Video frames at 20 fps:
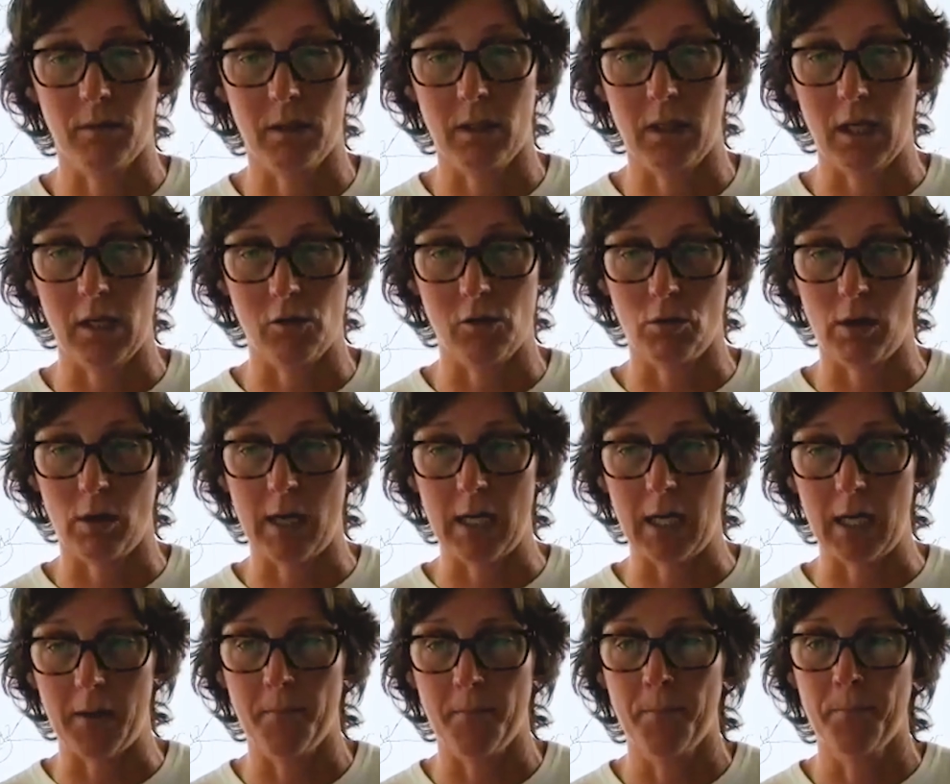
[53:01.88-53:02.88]
today's
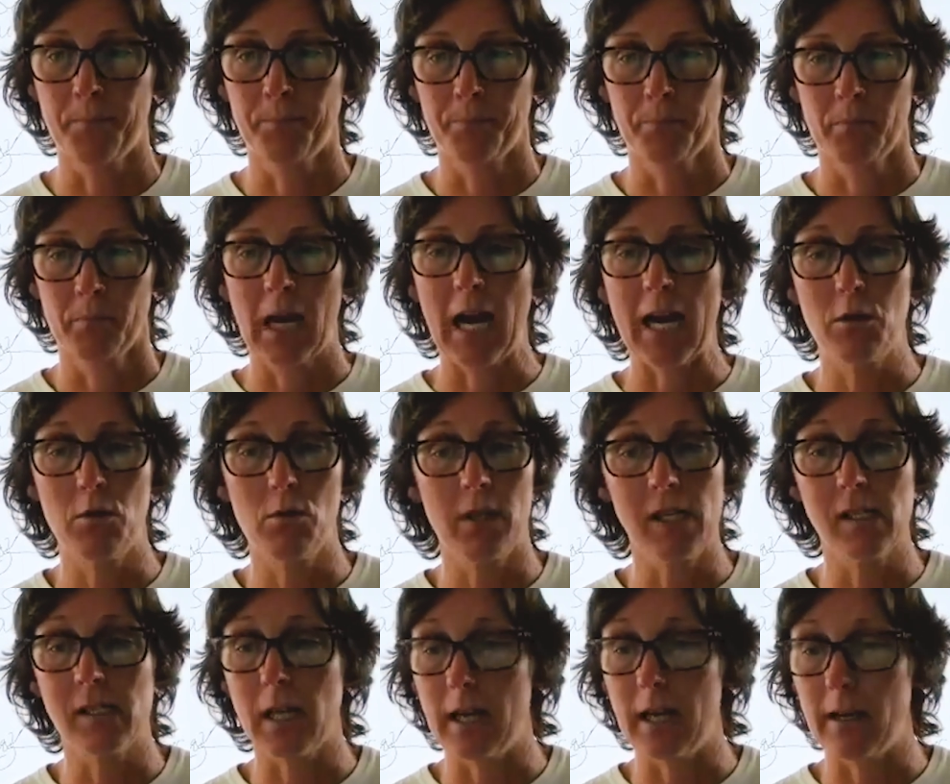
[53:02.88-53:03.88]
training. I do
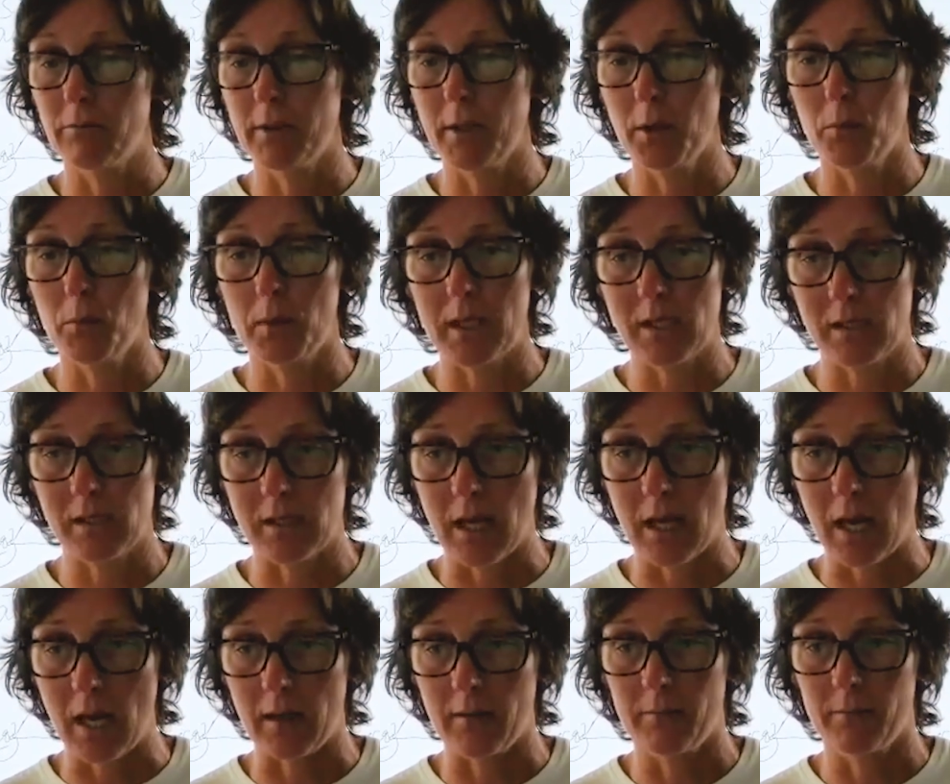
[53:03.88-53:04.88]
these every
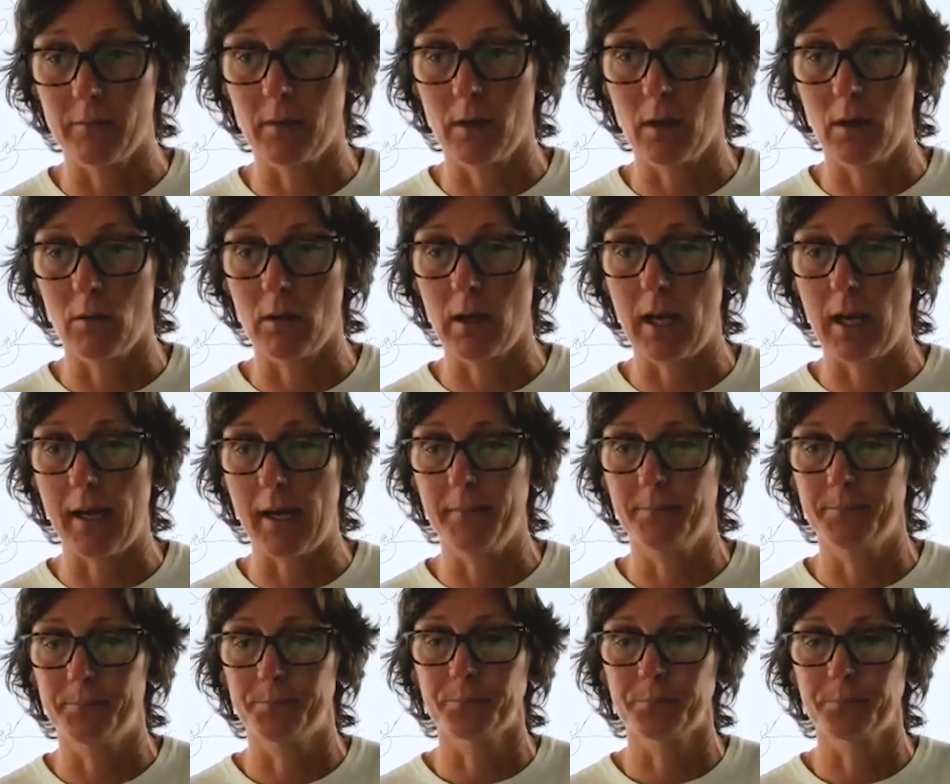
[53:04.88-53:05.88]
Wednesday. Okay.
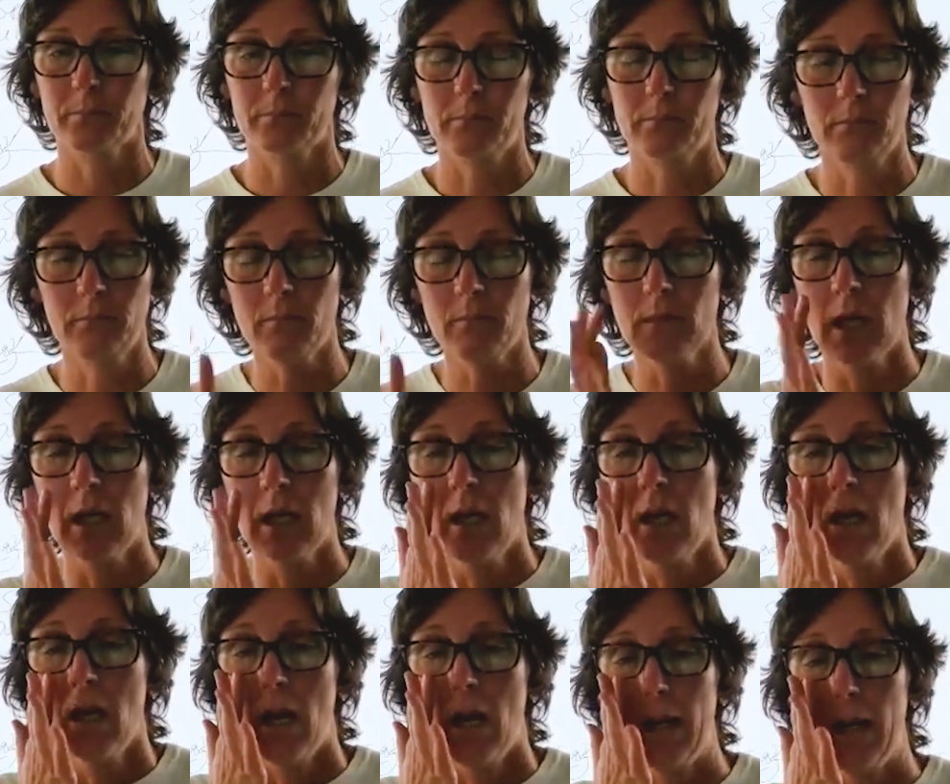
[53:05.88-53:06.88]

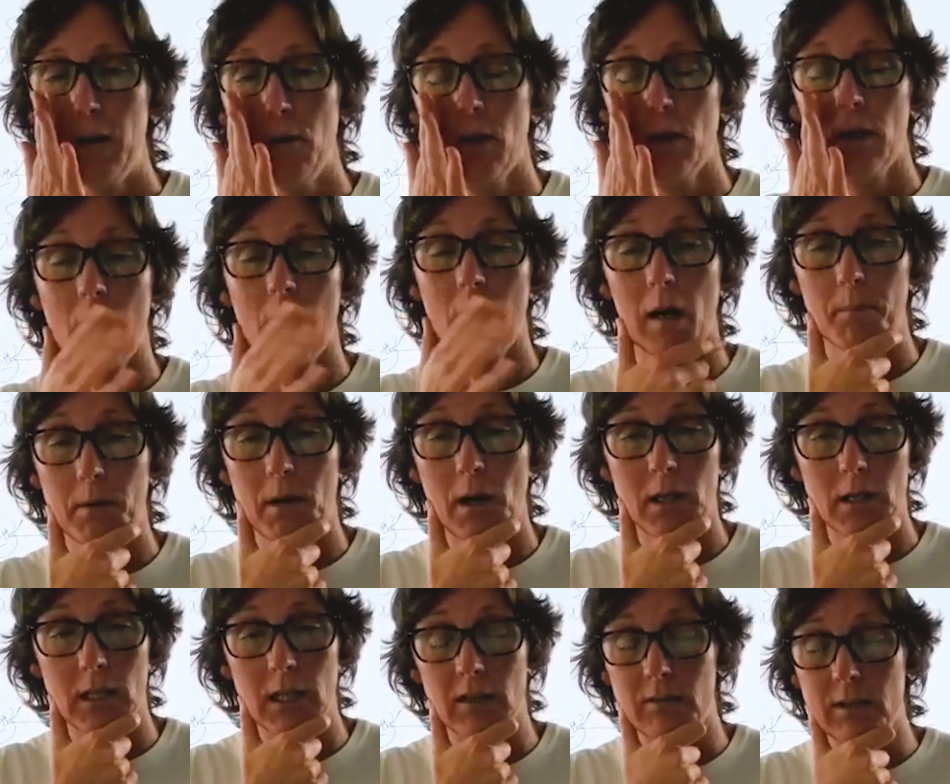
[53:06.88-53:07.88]
And you can hop
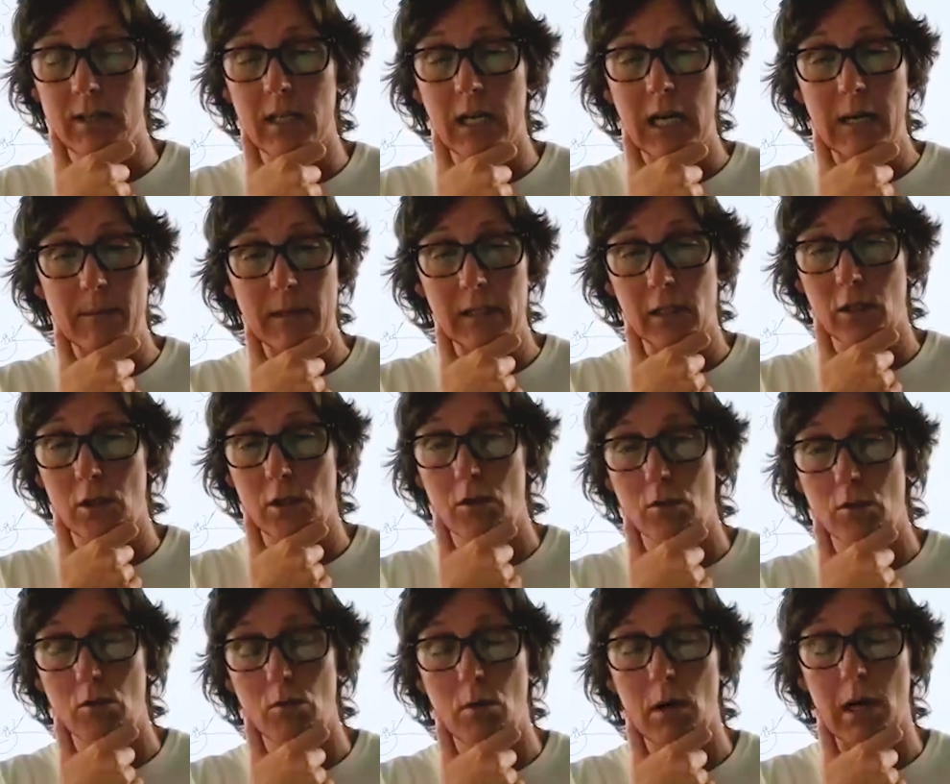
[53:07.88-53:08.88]
on every time as a
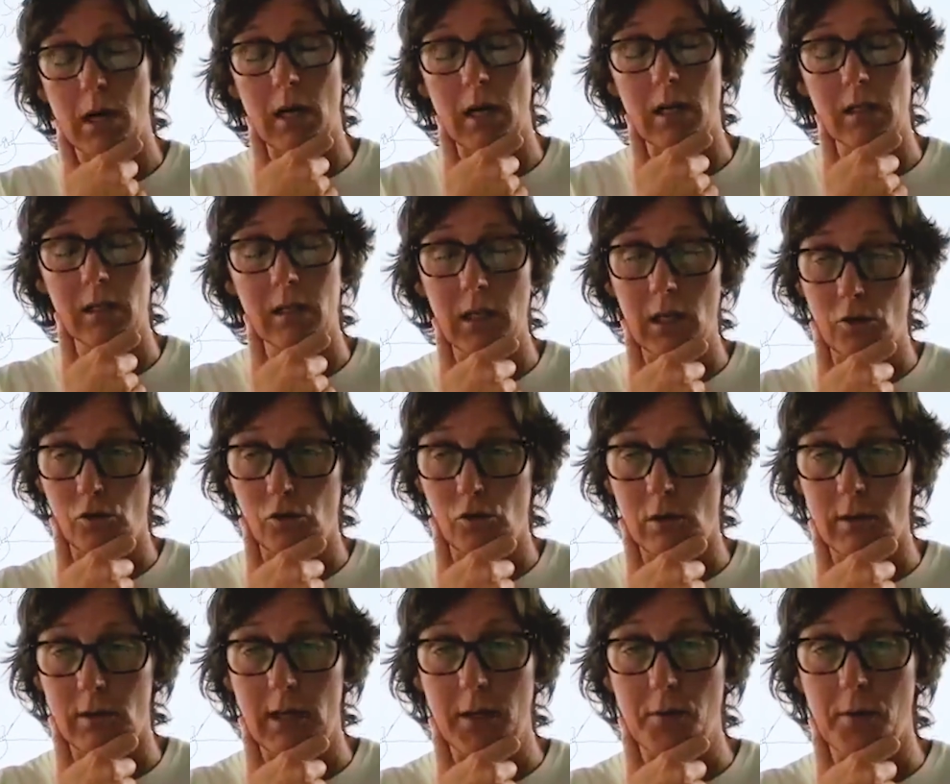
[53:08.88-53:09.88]
new session
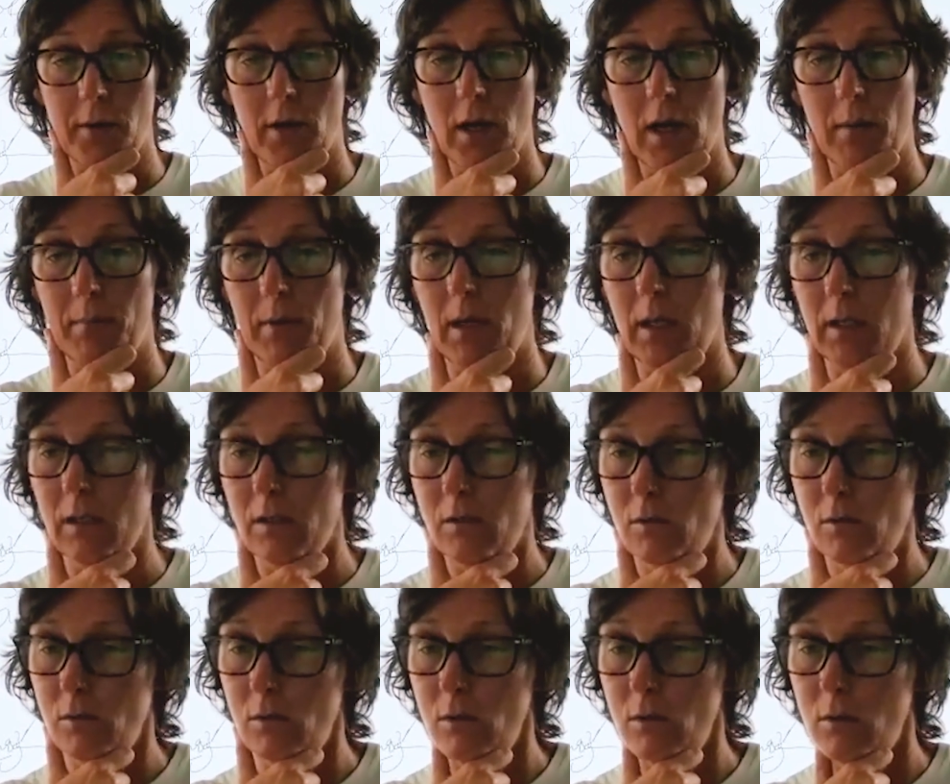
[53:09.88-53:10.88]
that you can hop on and
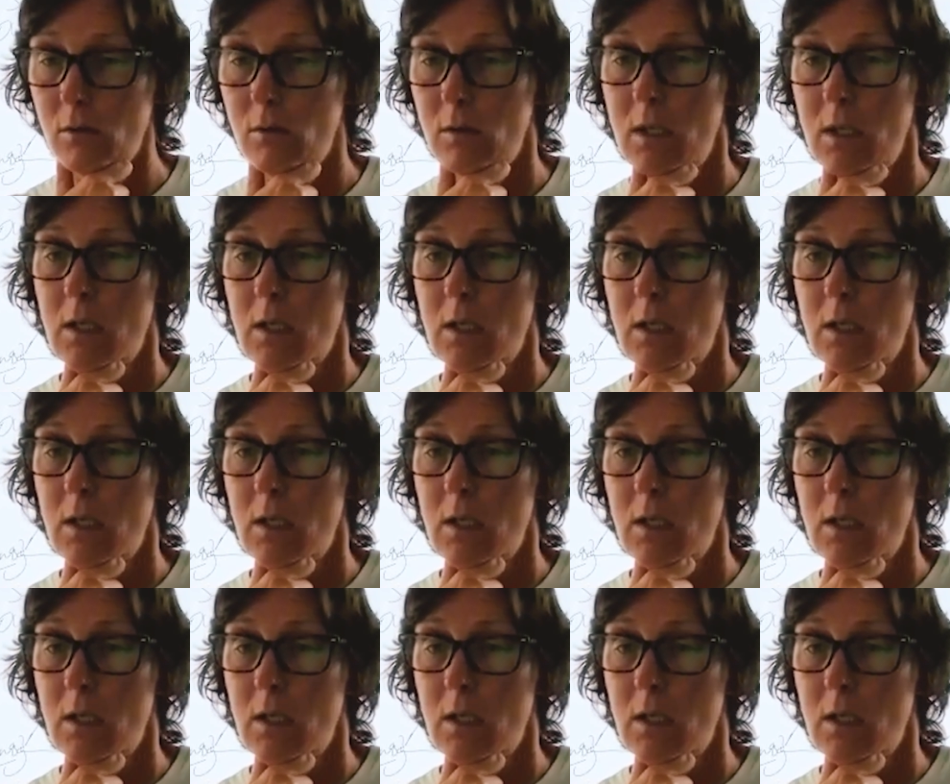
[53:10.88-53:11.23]
listen to.